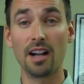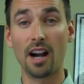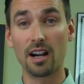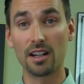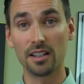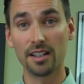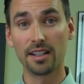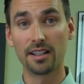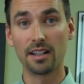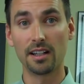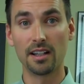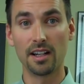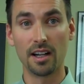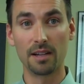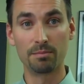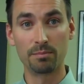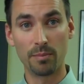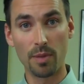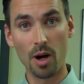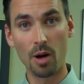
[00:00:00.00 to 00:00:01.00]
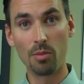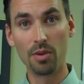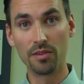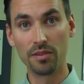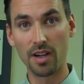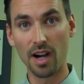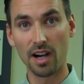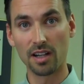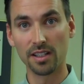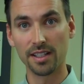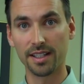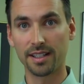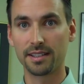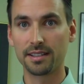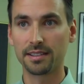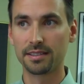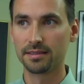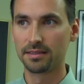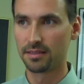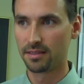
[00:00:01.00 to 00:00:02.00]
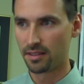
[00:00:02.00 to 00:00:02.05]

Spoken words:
garlic, a bulb of garlic,